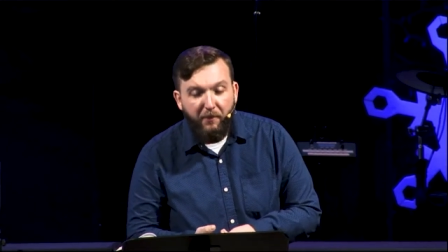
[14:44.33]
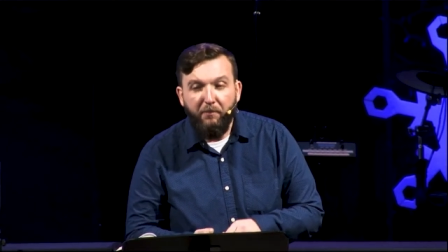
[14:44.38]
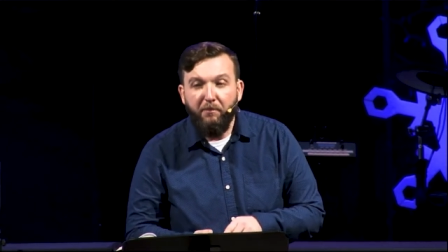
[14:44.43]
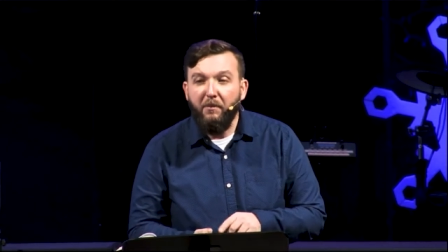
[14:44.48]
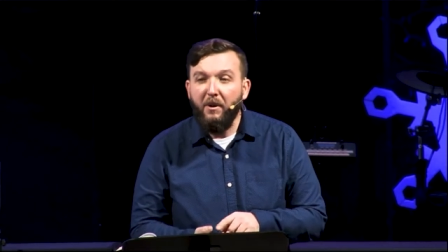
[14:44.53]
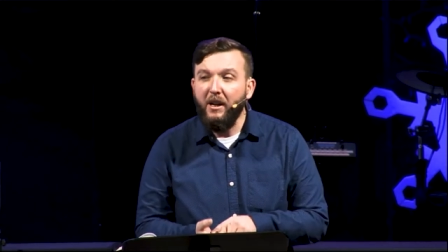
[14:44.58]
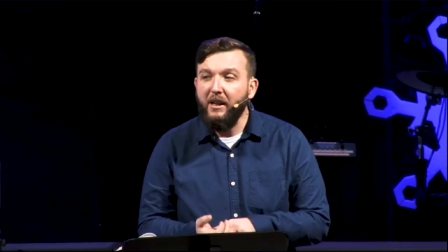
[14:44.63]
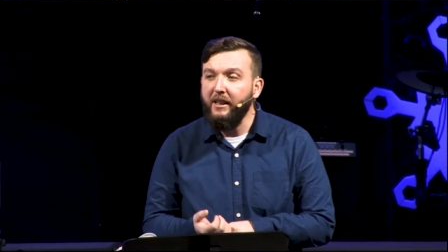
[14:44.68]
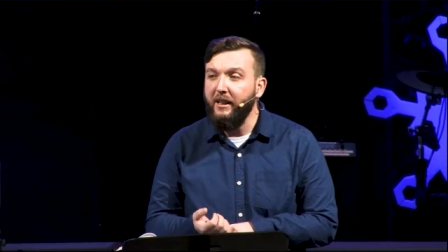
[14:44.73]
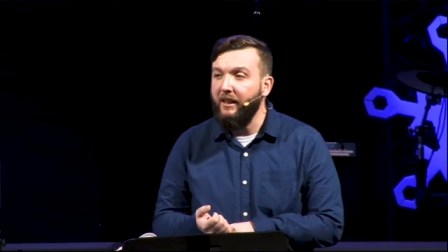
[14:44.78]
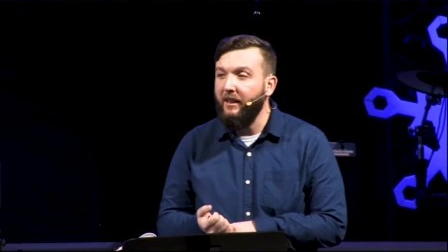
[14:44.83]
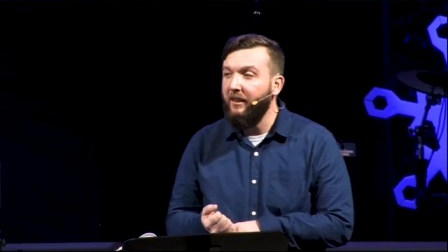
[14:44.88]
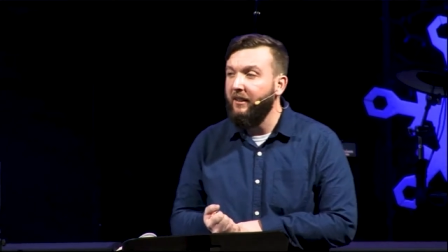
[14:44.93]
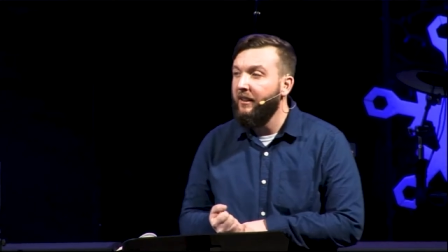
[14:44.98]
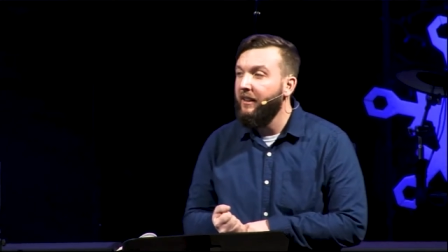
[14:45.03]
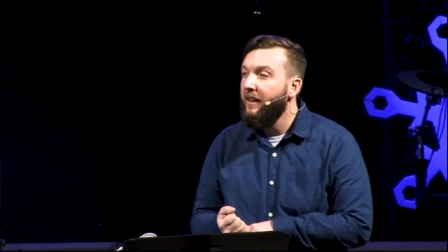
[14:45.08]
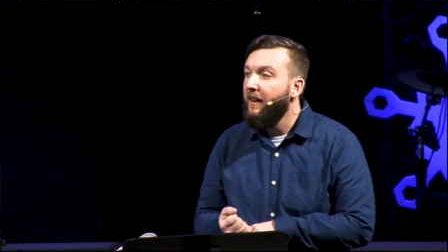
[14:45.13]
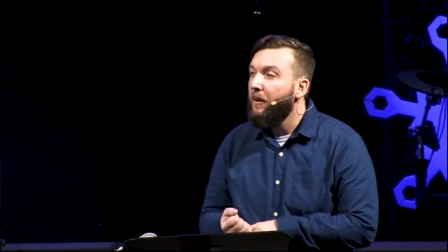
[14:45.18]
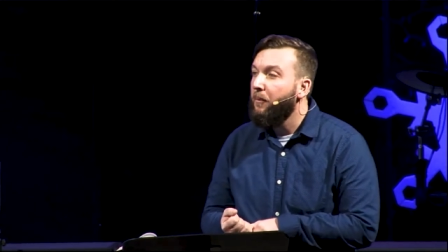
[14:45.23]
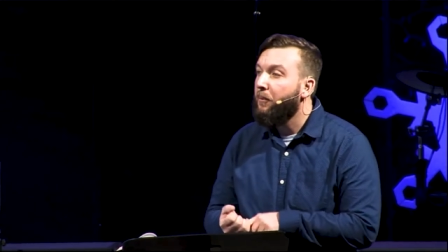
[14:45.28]

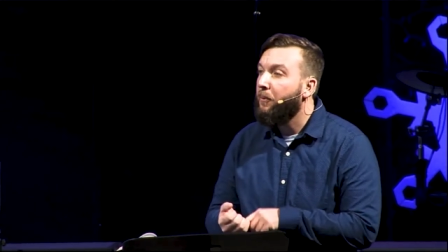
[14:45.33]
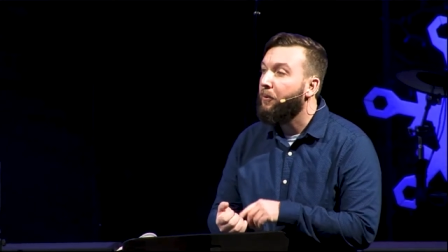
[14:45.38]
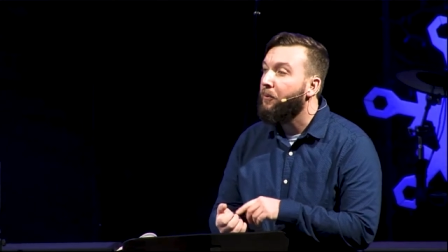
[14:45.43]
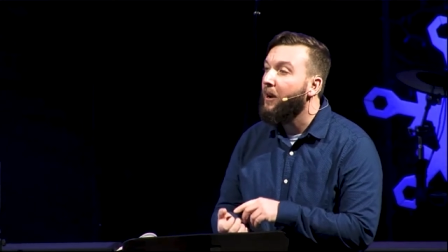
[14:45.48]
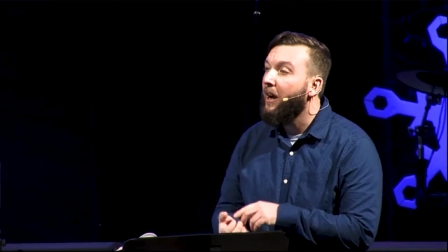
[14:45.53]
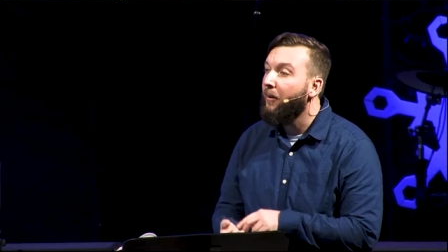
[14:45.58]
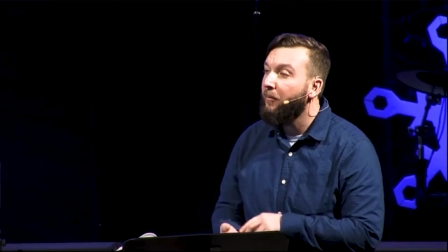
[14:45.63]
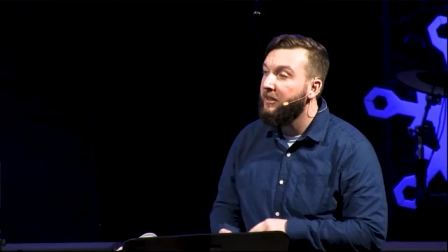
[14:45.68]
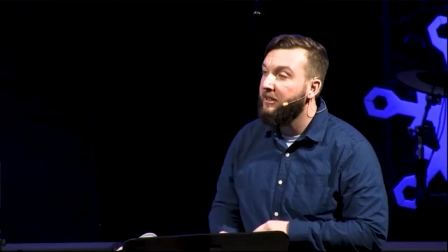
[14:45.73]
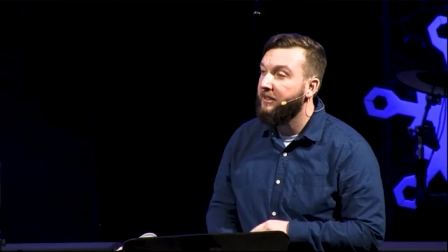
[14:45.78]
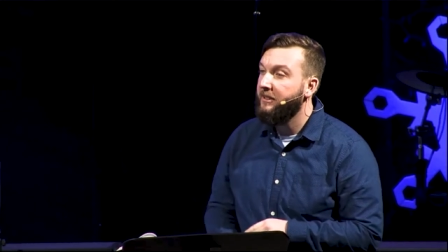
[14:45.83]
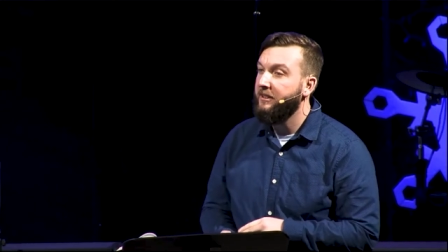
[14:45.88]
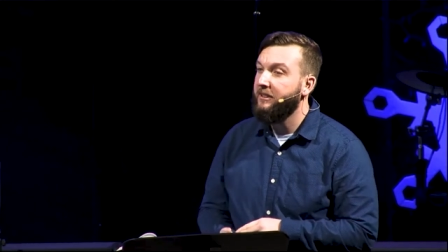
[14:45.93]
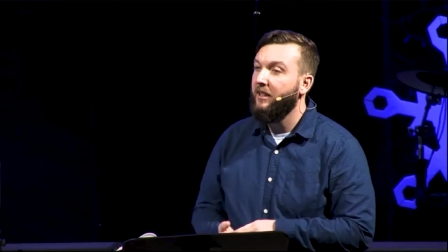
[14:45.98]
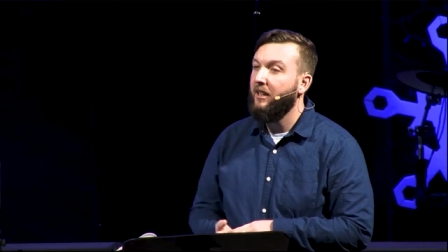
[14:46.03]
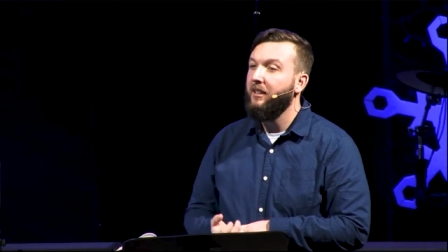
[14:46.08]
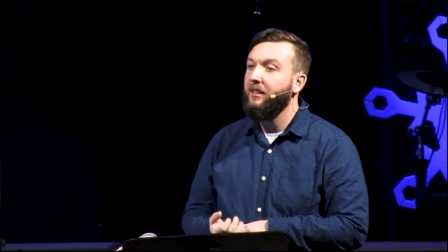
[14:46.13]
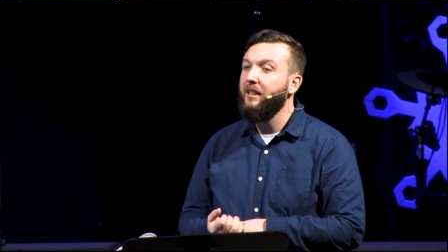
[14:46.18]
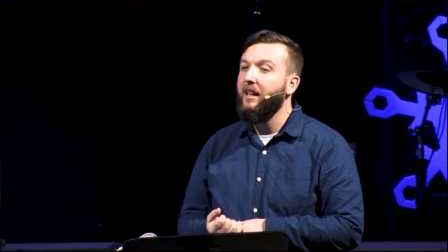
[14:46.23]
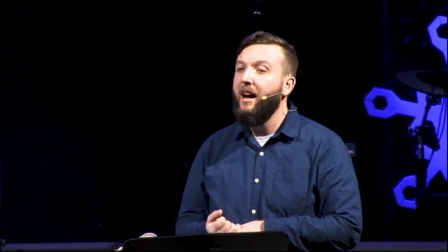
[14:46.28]
money
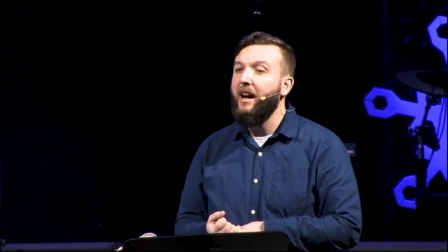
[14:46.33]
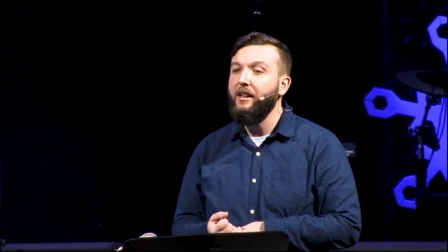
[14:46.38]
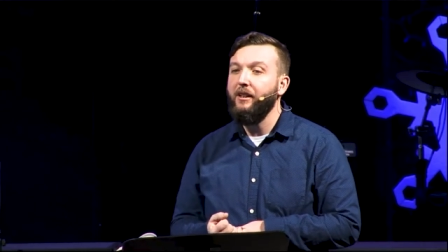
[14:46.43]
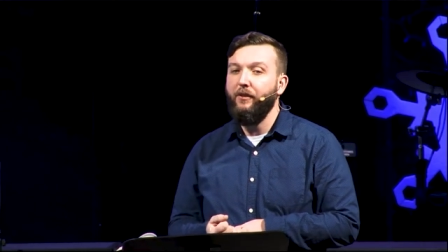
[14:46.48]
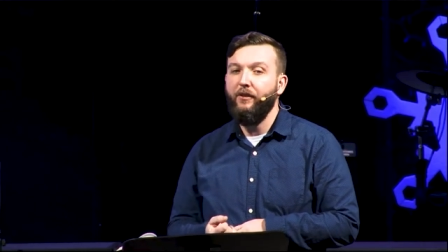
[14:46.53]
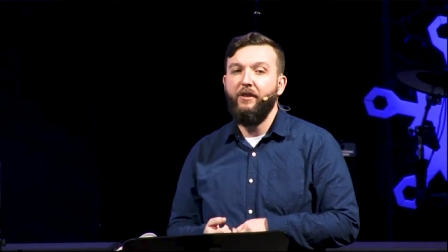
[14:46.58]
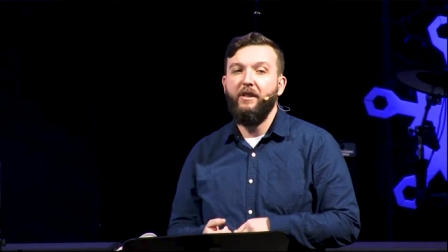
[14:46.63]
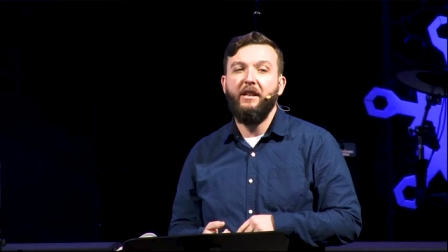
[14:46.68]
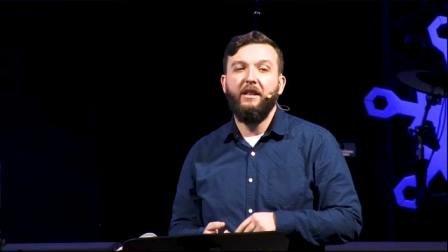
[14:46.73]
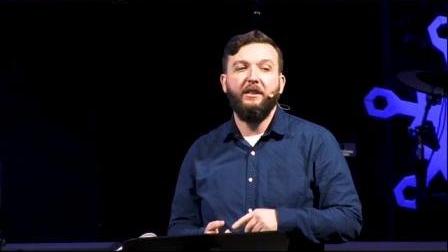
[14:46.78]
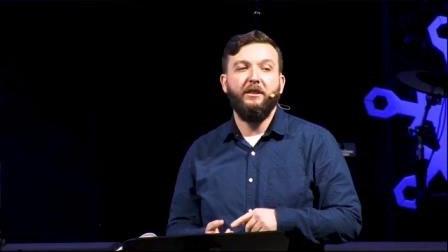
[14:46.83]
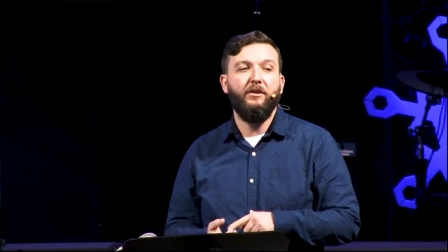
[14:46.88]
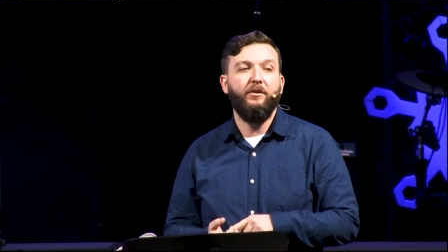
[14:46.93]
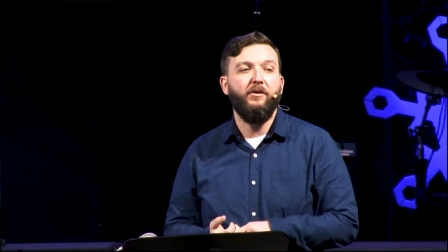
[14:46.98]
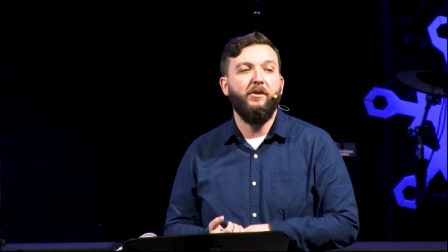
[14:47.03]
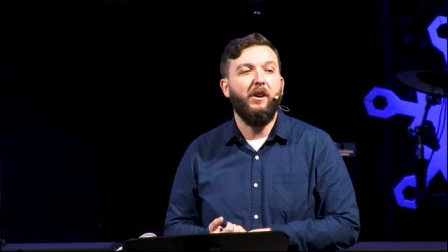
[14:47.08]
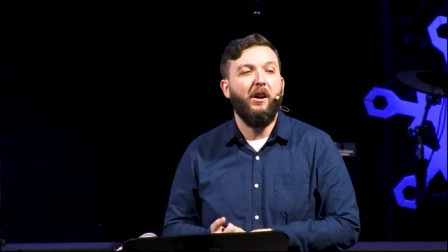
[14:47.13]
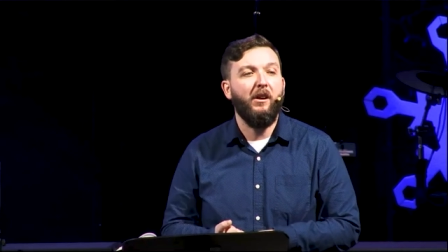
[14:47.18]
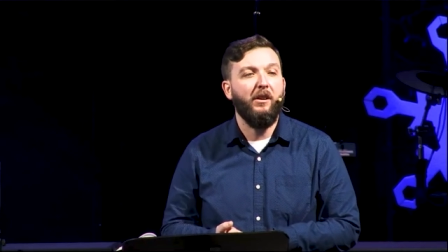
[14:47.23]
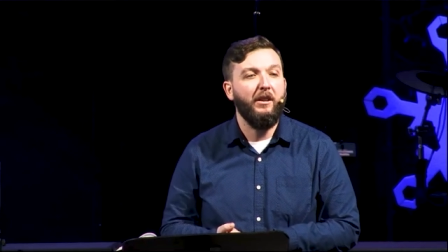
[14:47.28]
promises a lot of things
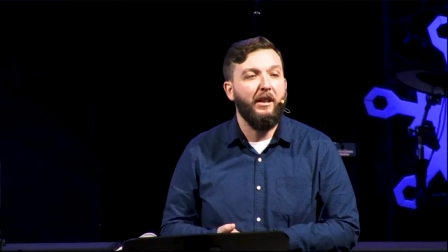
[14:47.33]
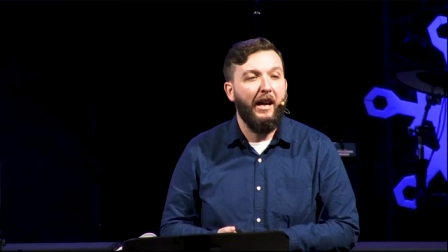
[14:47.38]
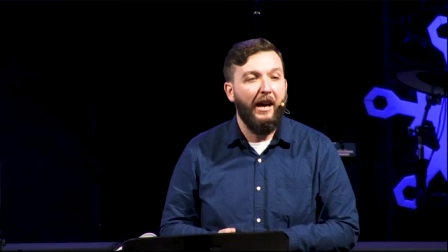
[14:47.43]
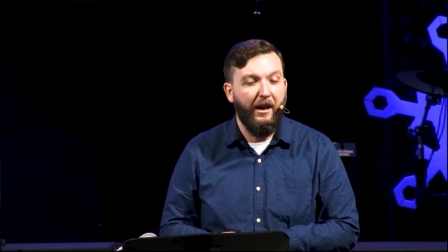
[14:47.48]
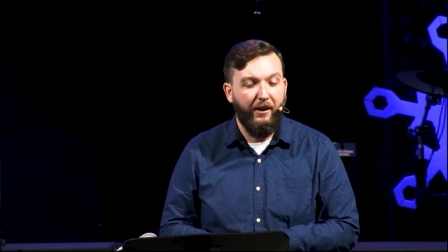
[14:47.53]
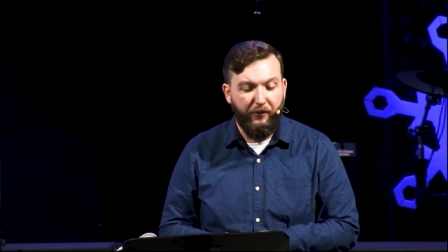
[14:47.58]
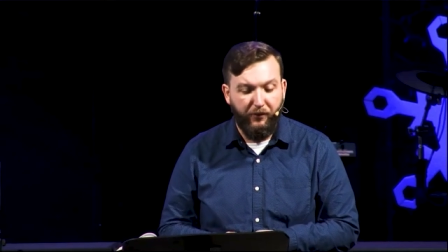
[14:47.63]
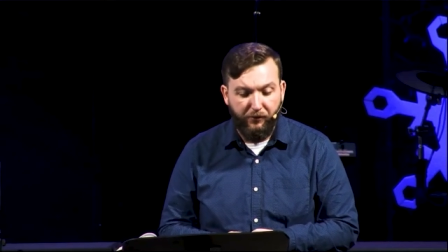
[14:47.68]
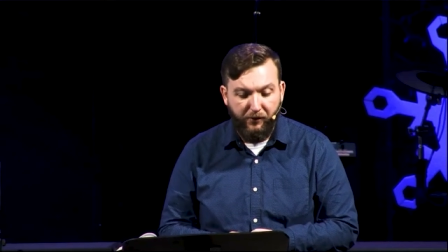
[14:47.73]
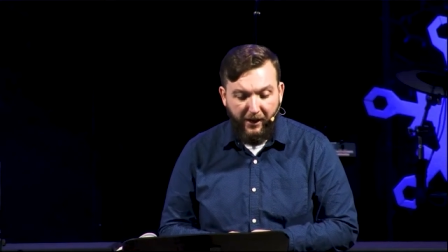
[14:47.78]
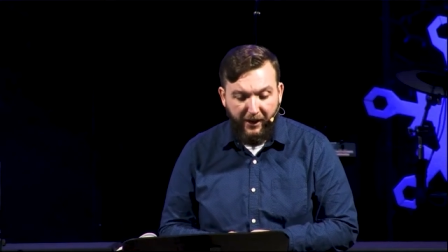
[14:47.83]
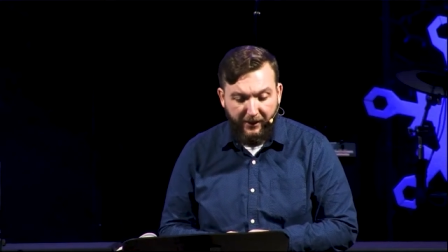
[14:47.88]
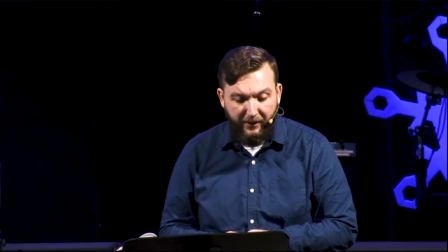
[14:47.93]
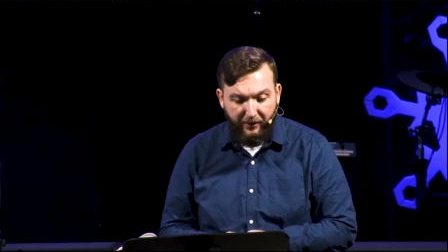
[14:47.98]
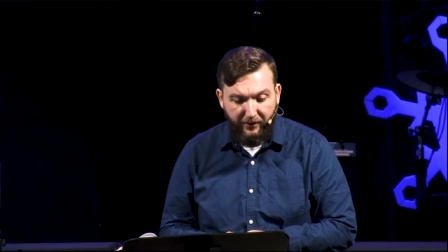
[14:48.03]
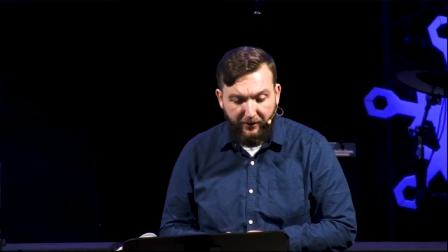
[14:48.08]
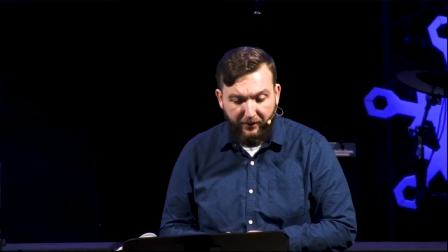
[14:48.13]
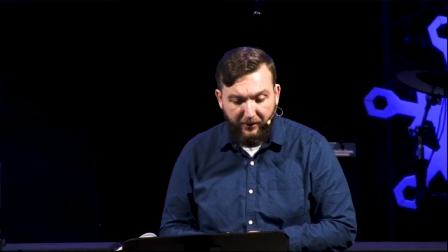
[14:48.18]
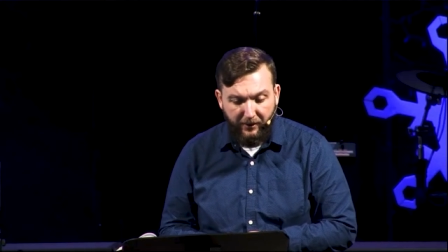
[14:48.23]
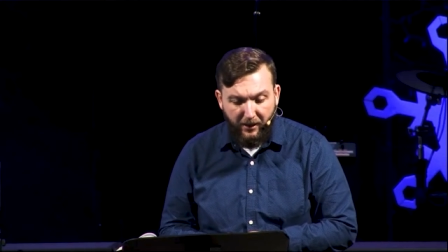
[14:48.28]
for our lives,
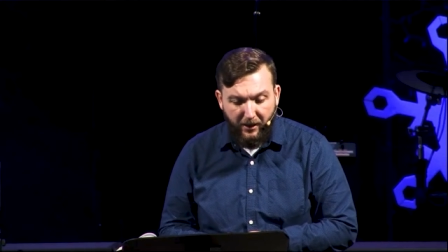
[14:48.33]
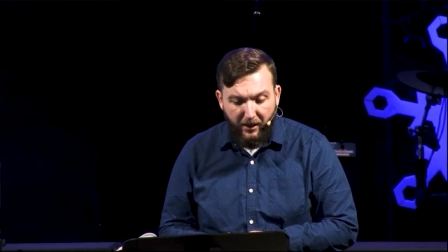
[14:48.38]
right?